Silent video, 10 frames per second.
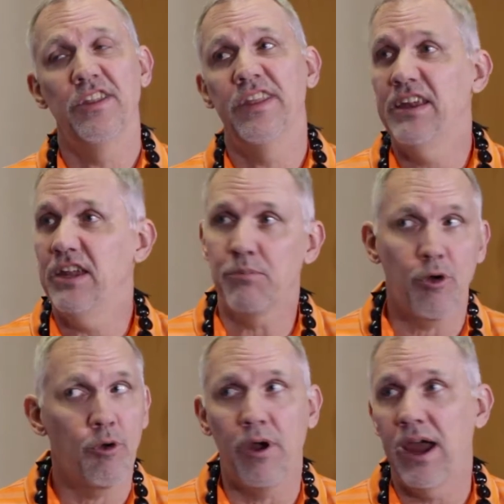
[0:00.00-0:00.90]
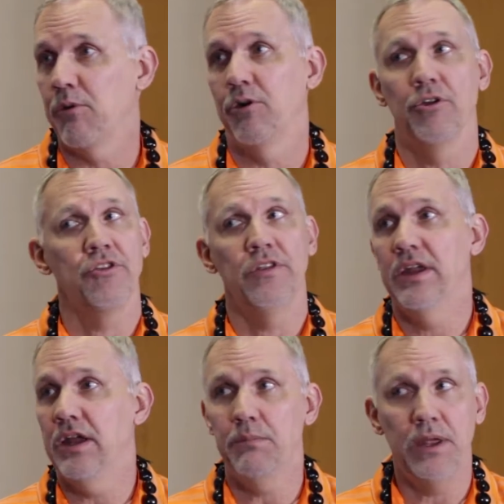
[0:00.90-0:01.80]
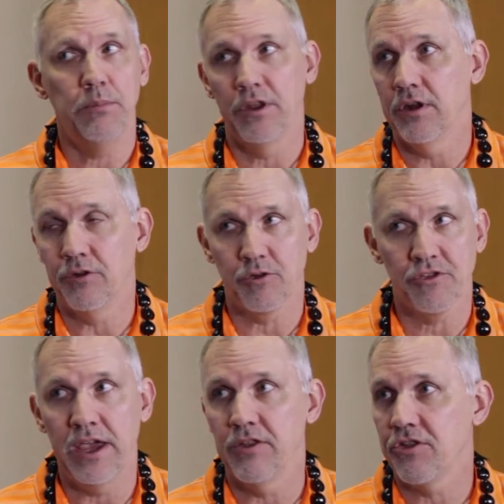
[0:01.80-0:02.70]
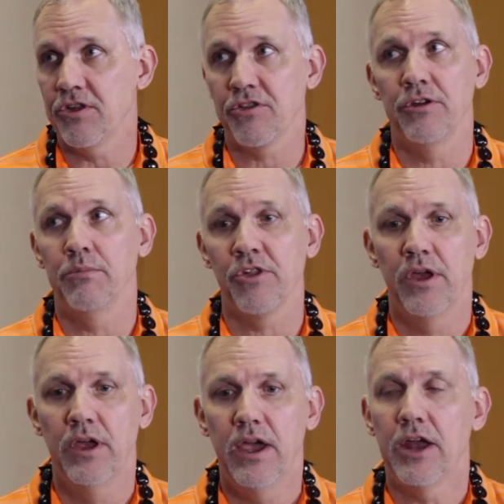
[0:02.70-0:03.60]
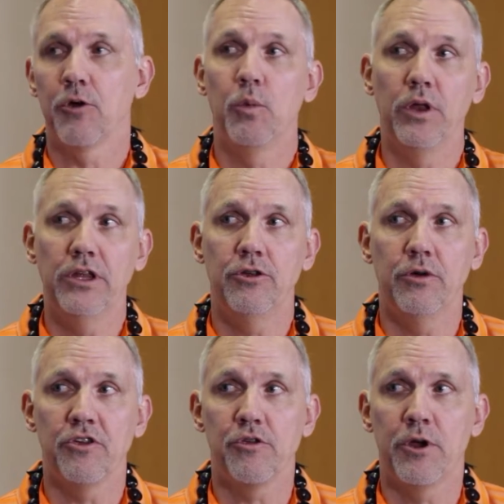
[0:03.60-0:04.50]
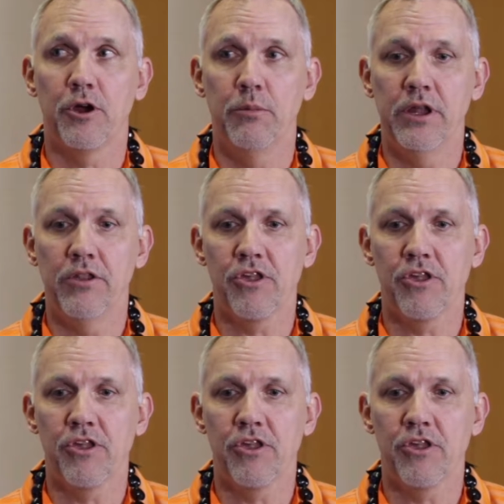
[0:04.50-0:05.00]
that they need programmers and they need people that understand systems and are willing to experiment.